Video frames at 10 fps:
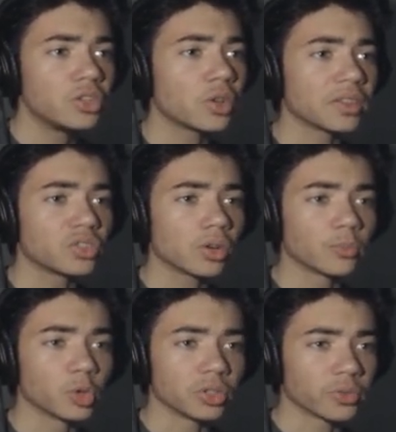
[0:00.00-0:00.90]
You know the
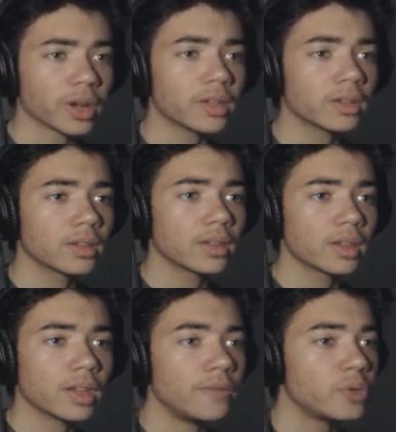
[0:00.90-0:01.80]
dorm rules, right?
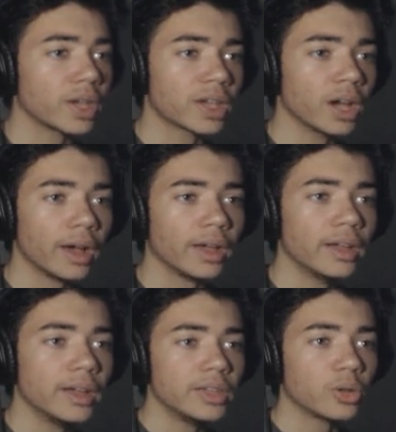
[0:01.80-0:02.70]
If you get
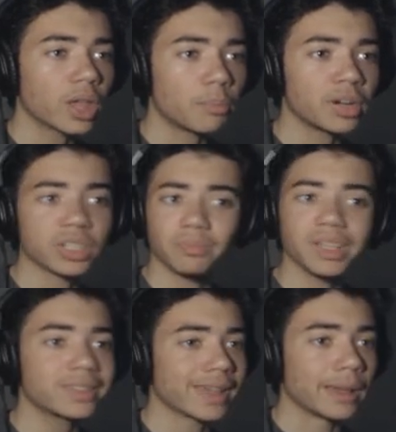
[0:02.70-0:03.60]
caught, you'll get punished
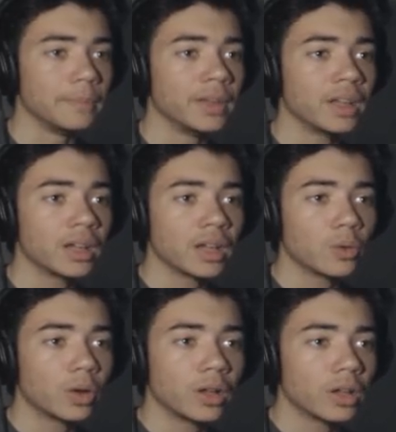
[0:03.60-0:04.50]
big time.
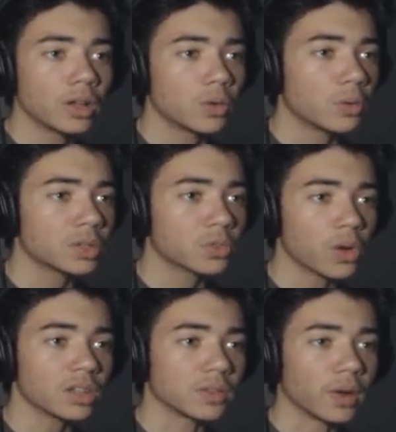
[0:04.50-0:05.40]
What's
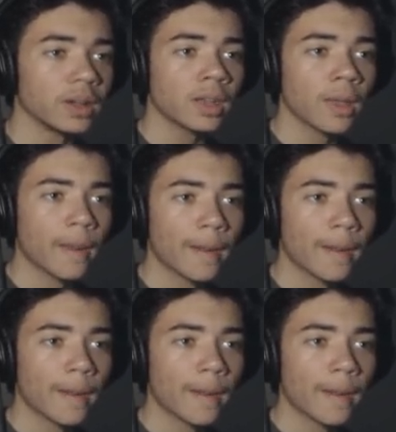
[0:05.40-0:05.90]
wrong, Devon?